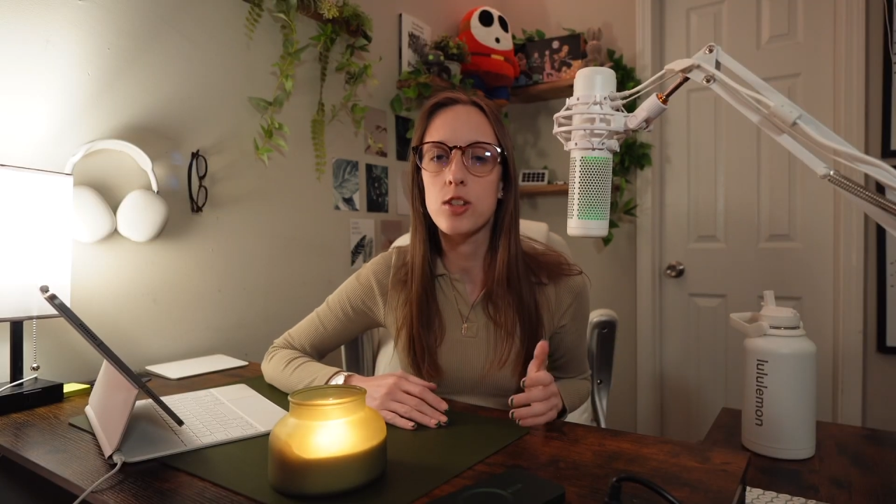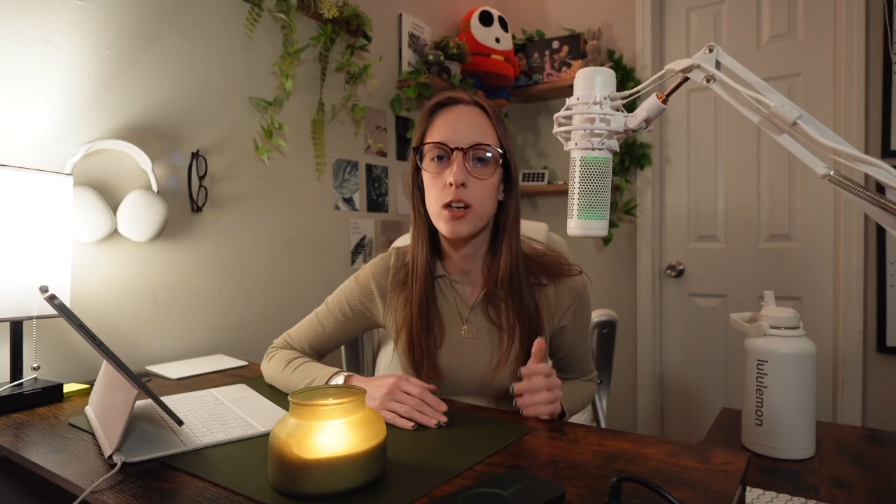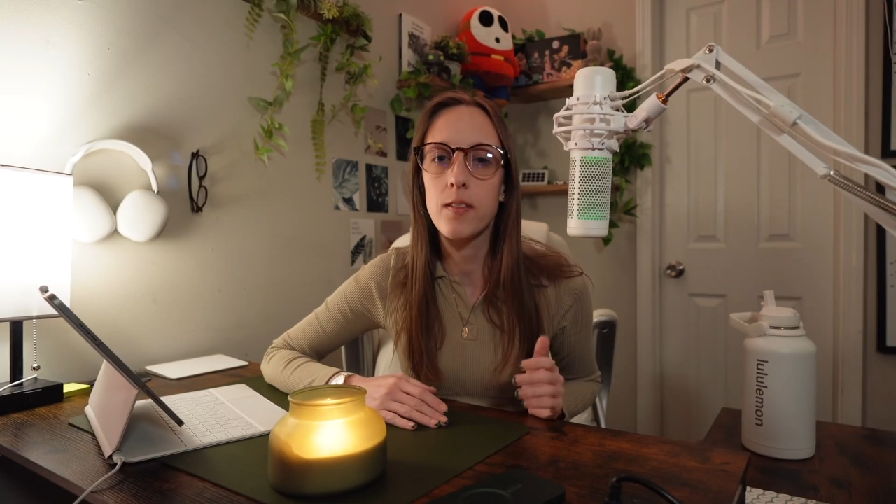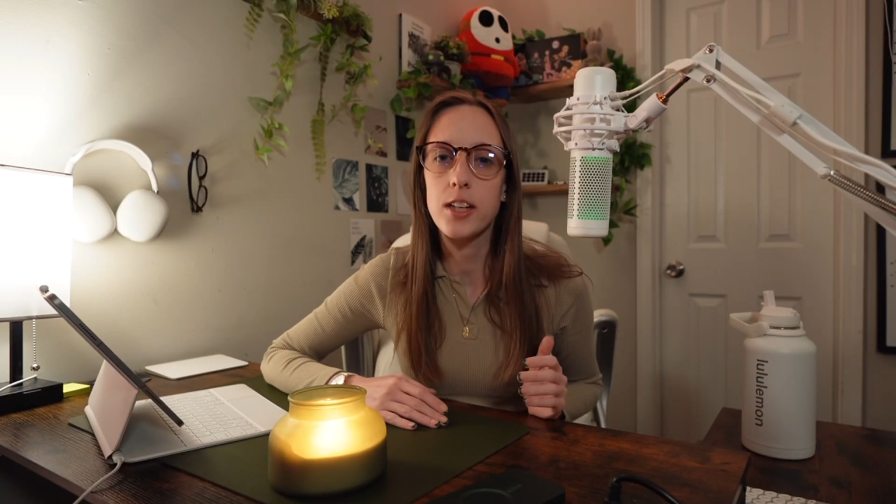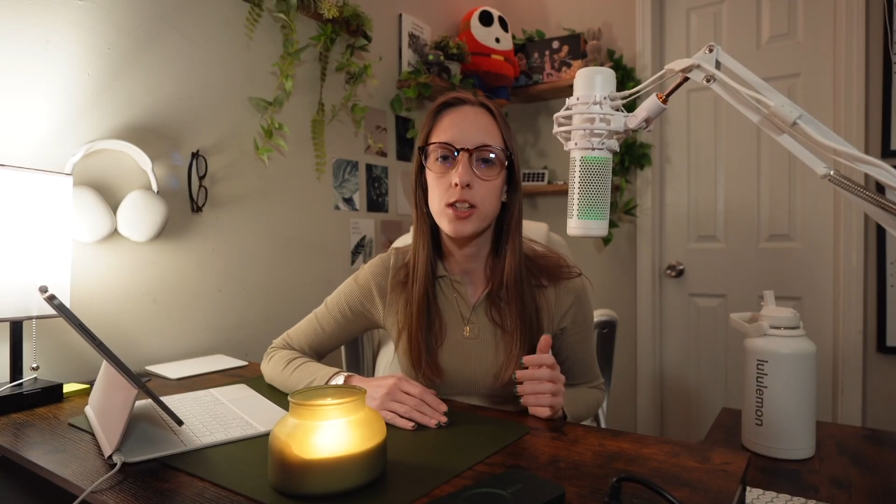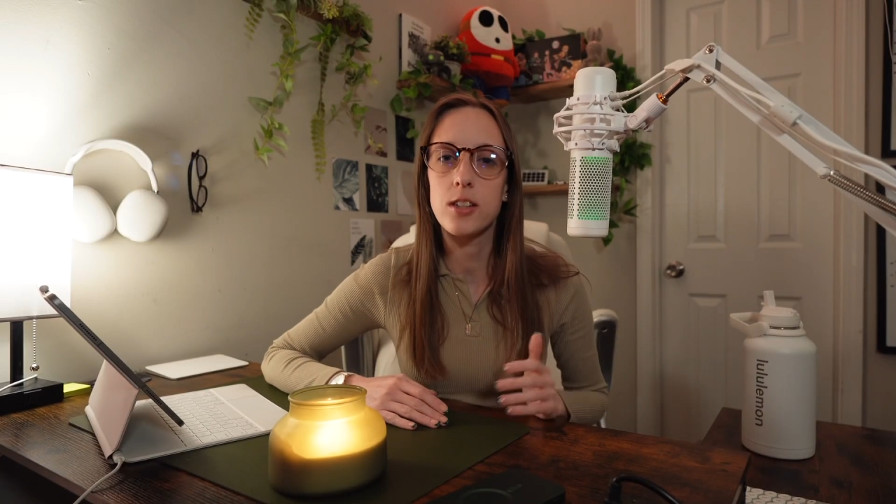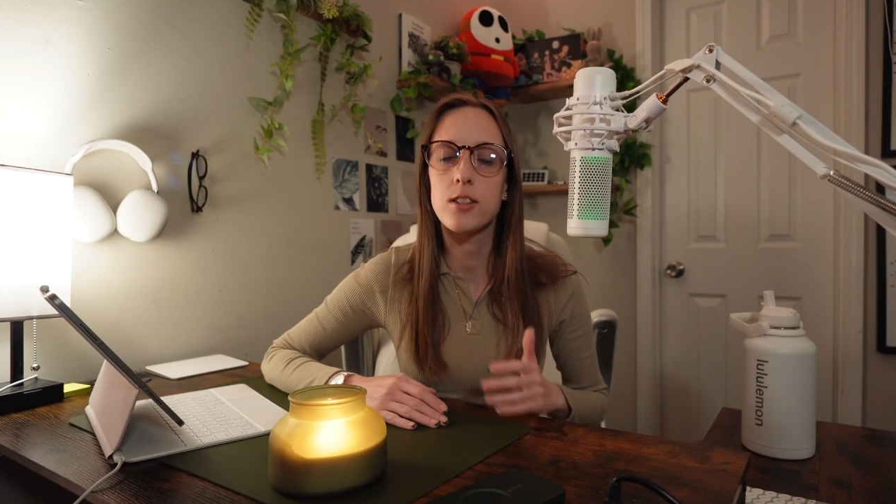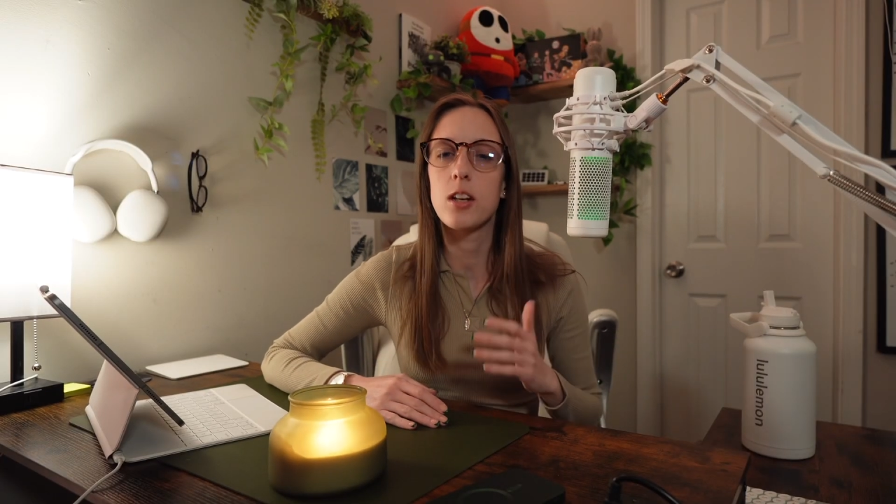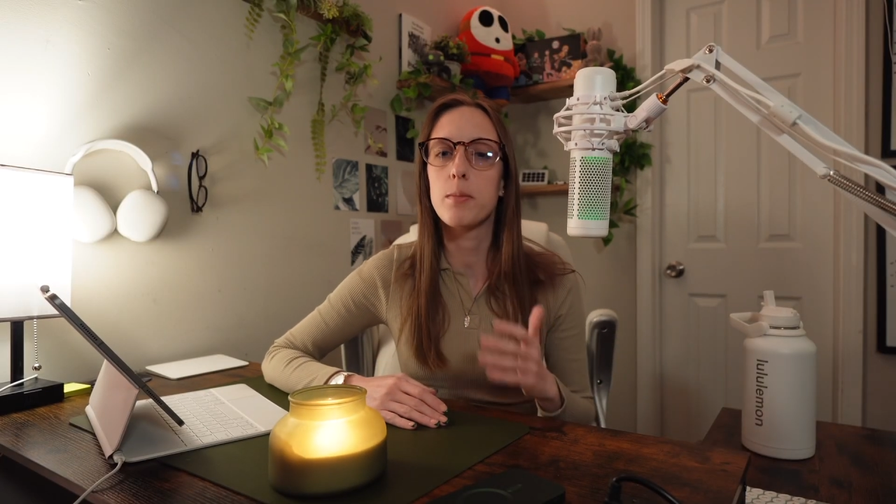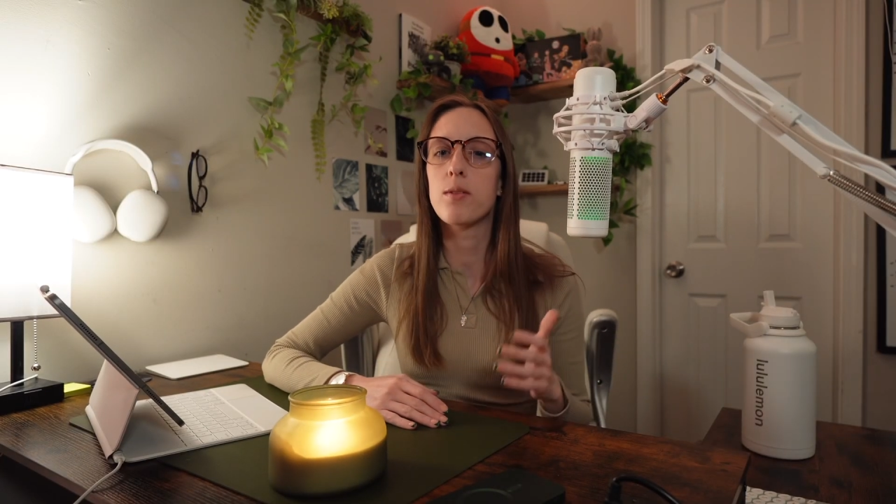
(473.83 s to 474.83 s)
generation that's
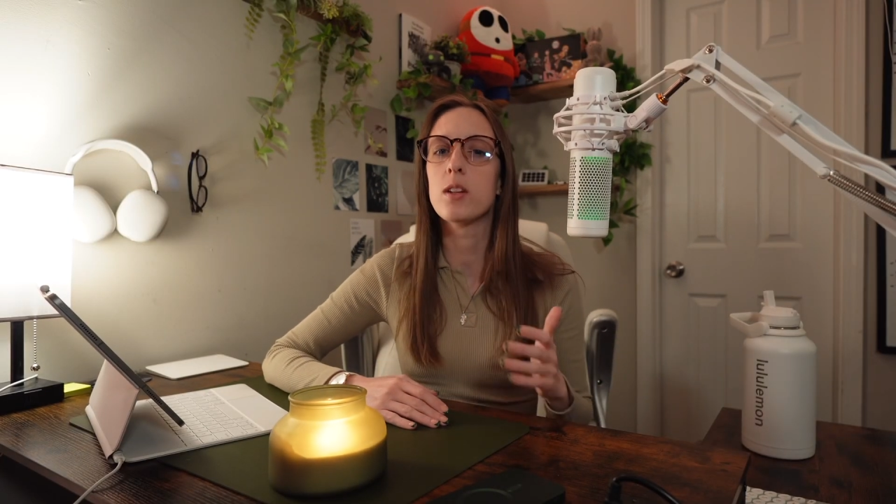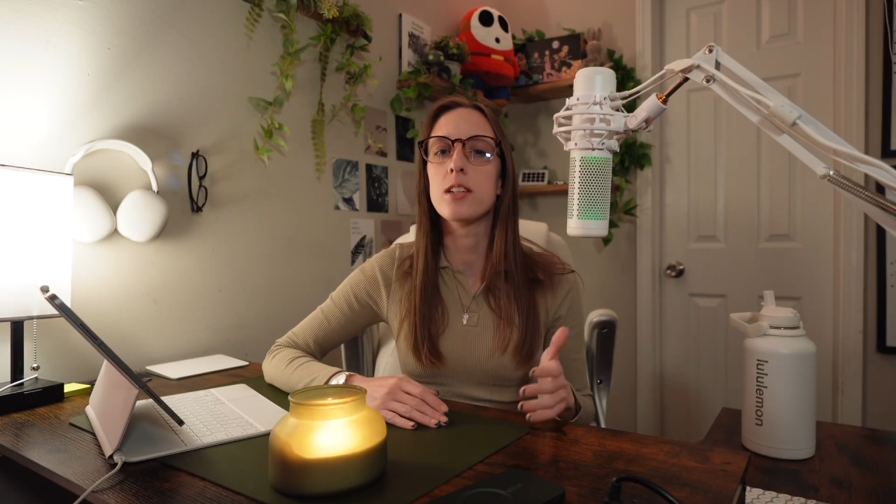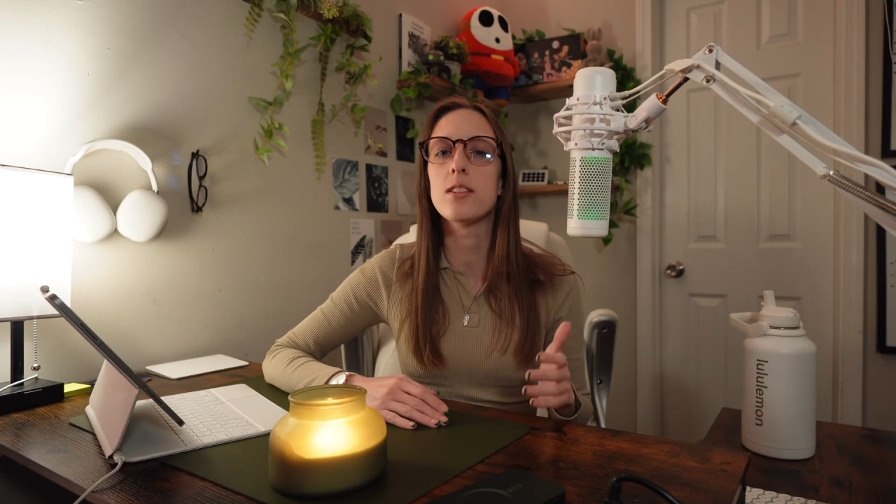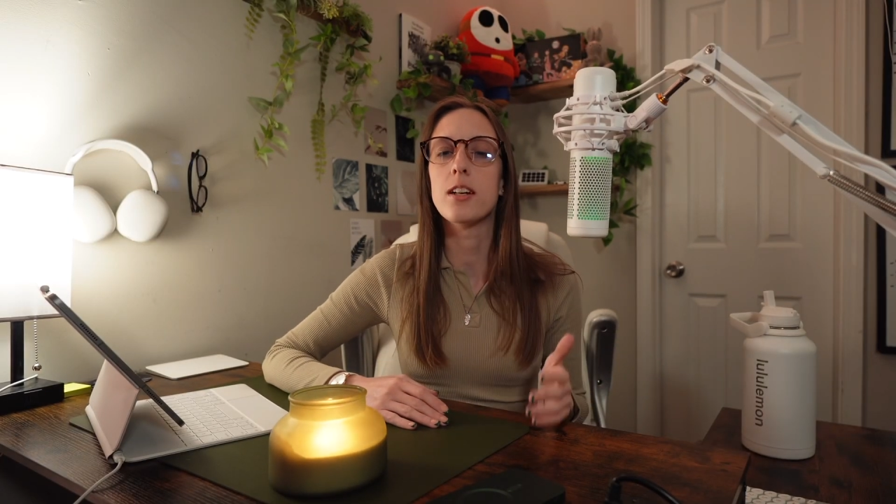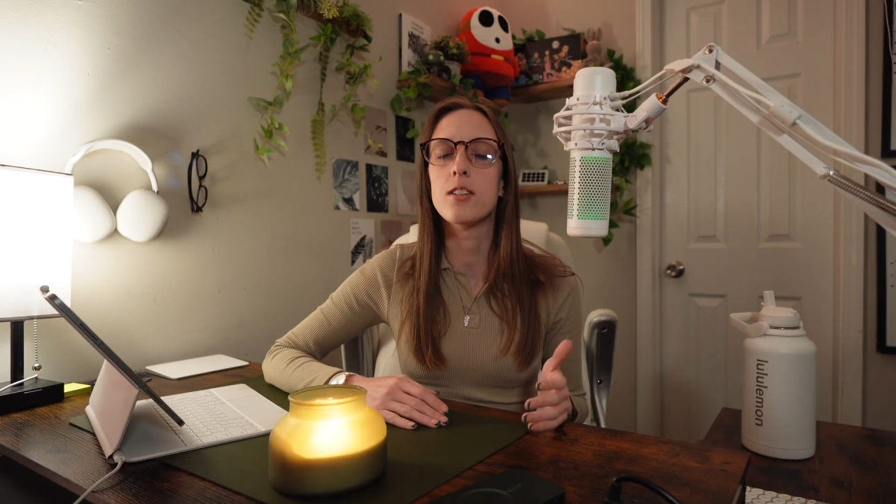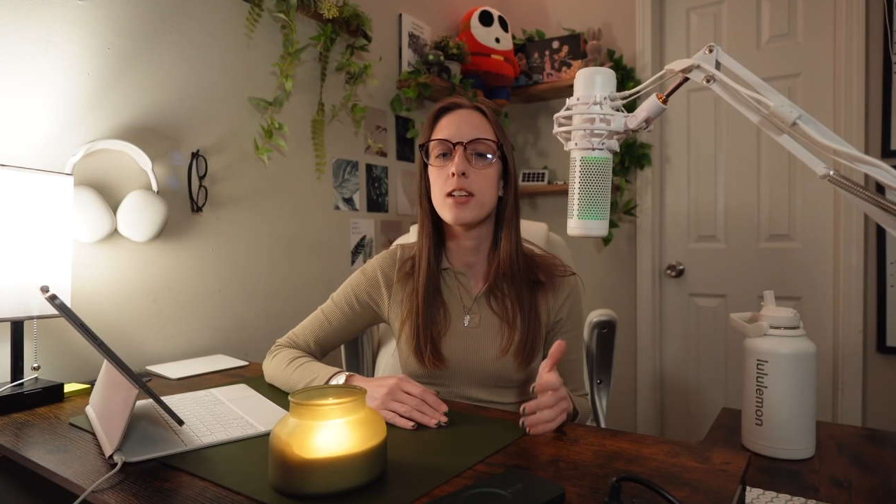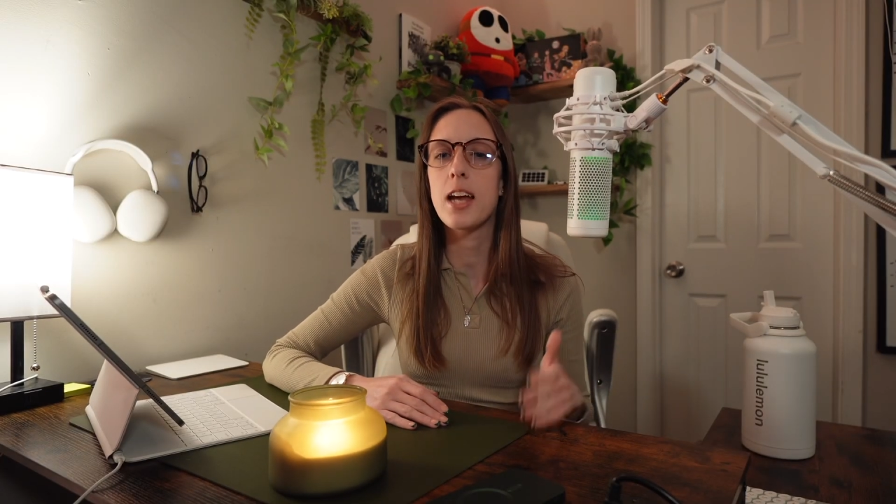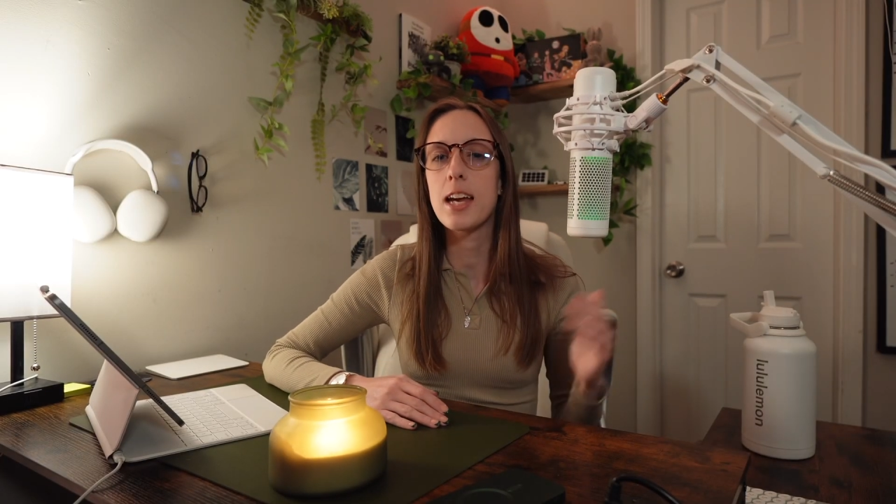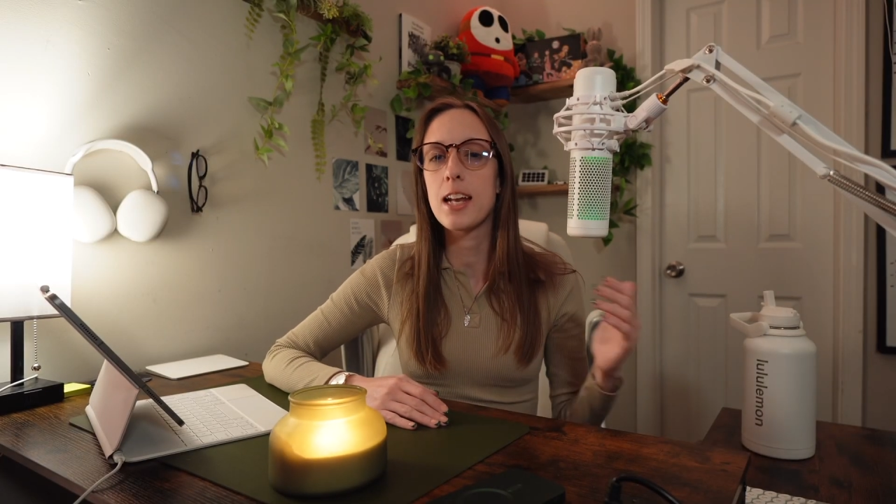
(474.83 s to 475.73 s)
going to be released later today,